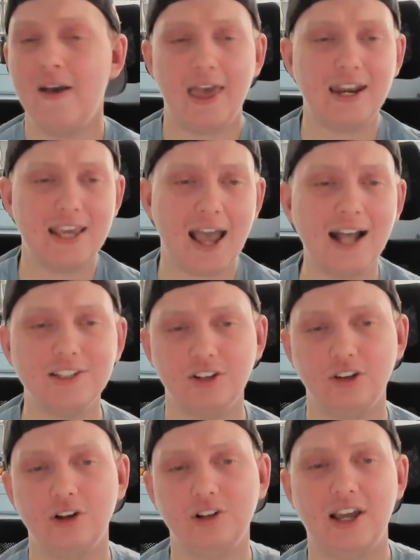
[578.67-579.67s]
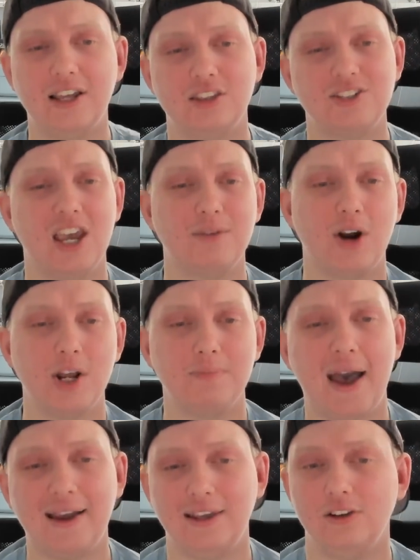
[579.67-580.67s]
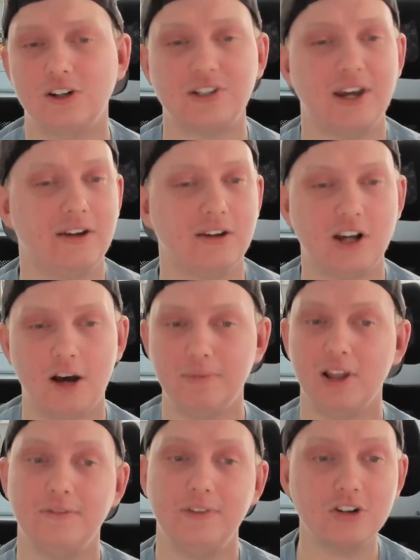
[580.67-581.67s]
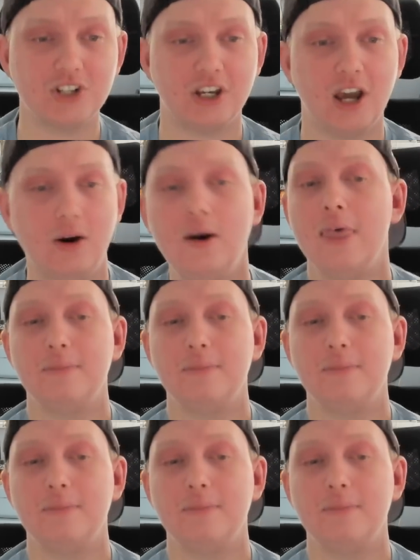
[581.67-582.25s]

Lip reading: and he hasn't looked like the same running back he looked like a couple of years ago.